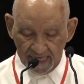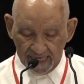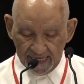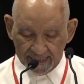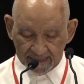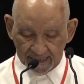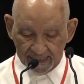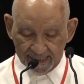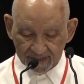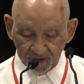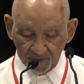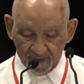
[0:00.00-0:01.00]
has
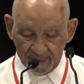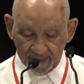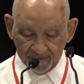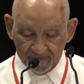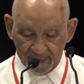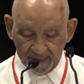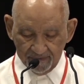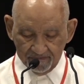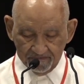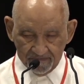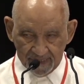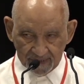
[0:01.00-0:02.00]
extirpated many
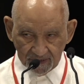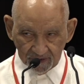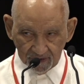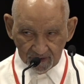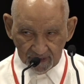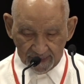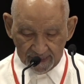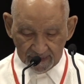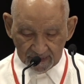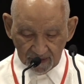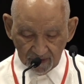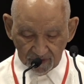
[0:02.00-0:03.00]
mental and
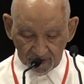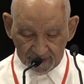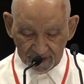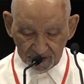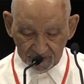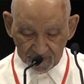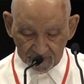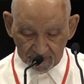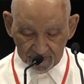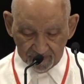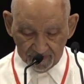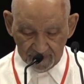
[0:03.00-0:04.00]
social issues,
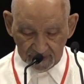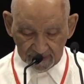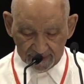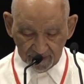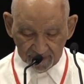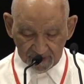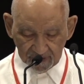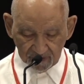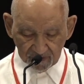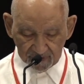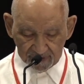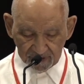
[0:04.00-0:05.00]
mental health and
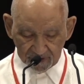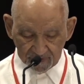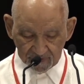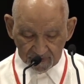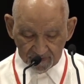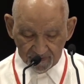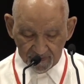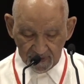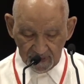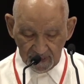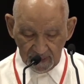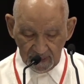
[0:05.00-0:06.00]
social issues.
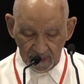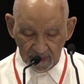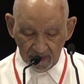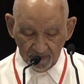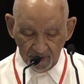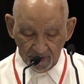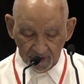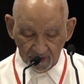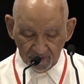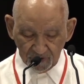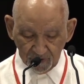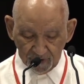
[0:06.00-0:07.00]
The murder
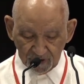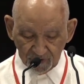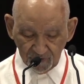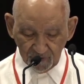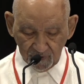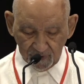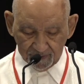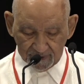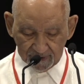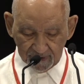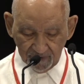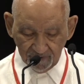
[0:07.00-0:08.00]
of George
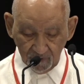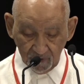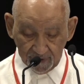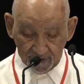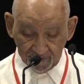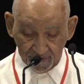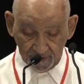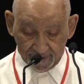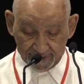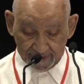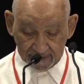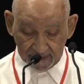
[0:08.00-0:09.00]

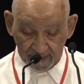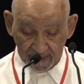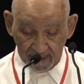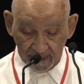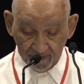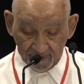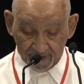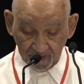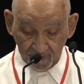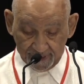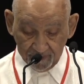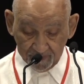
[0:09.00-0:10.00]
Floyd by the
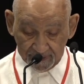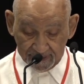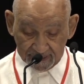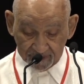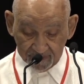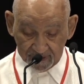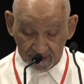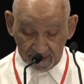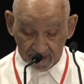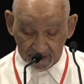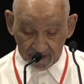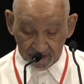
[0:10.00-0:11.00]
white policeman
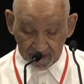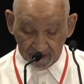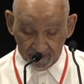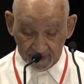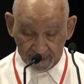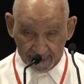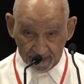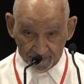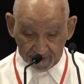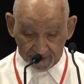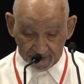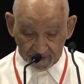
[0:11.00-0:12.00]
in
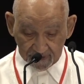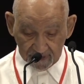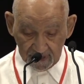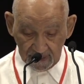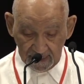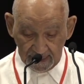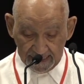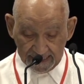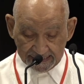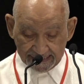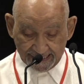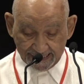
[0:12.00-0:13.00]
Minneapolis
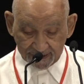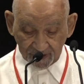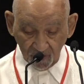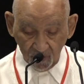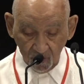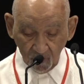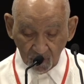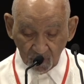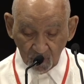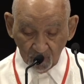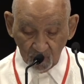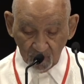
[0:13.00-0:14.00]
ignited a whole
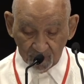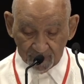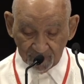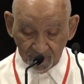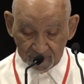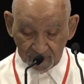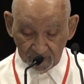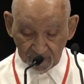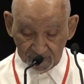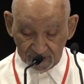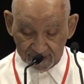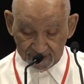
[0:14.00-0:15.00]
new movement for
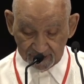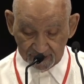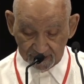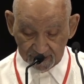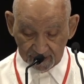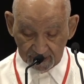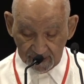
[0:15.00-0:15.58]
social justice,